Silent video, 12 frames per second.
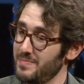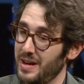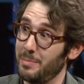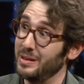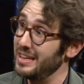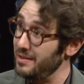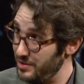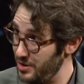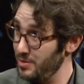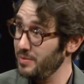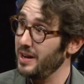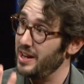I believe in
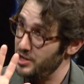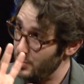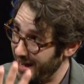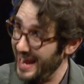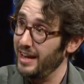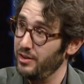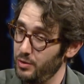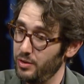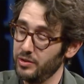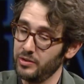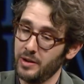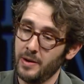you, and you can do
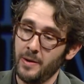this.